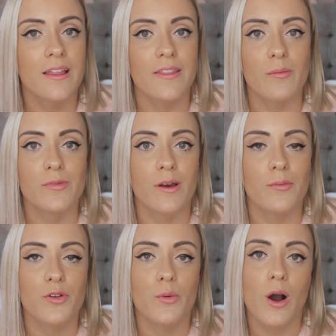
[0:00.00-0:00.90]
Thumbs
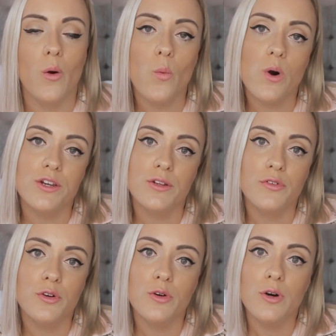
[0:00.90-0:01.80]
up to our
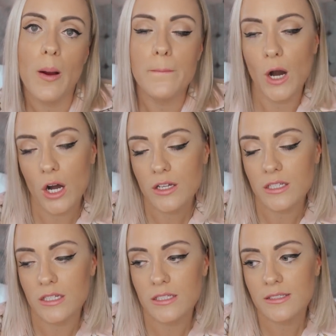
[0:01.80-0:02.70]
wonderful
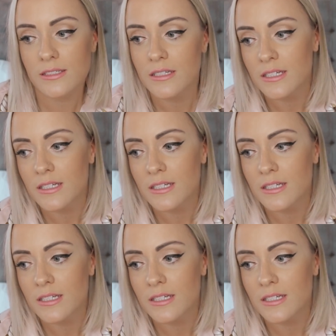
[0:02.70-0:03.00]
partners.